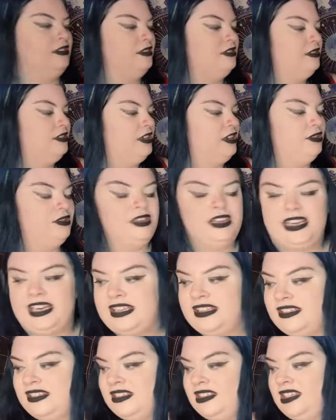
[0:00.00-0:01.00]
So
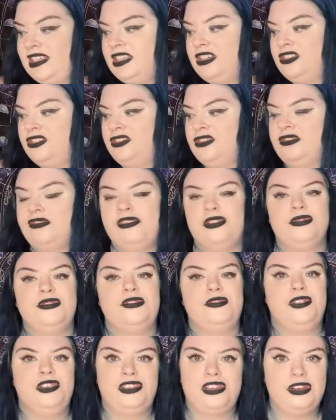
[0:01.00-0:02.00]
again, this is Nikki Tutorials.
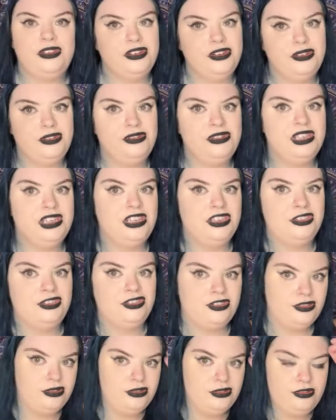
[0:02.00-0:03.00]
If you don't know who Nikki
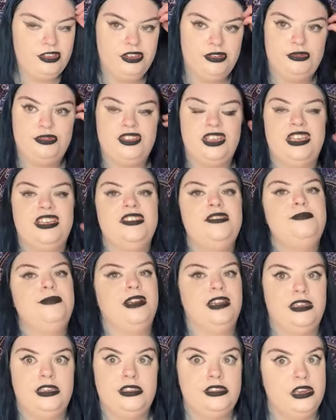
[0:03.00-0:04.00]
Tutorials is,
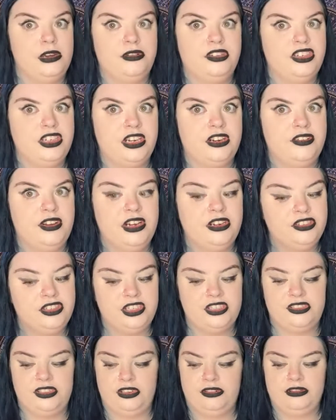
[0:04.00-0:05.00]
please go and check her out. She
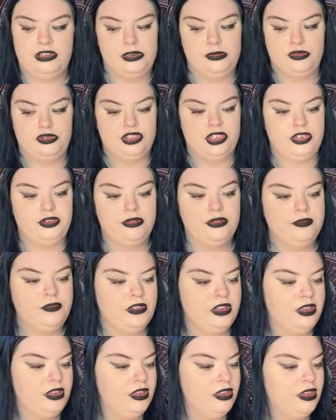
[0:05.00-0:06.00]
has an incredible channel.
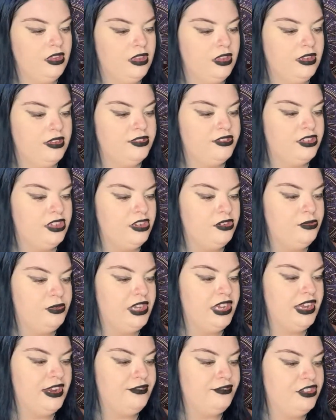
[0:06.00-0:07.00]
So we
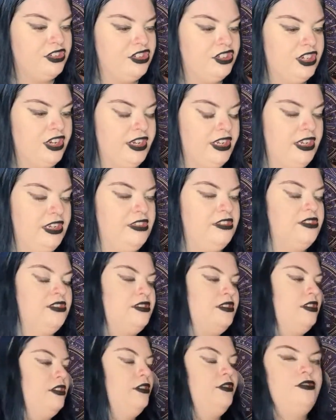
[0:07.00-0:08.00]
have the
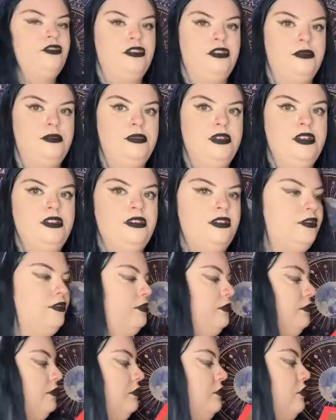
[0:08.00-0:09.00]
shades from
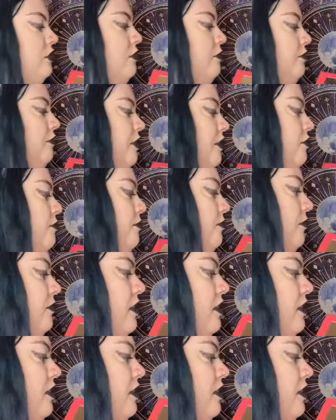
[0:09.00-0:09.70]
top row.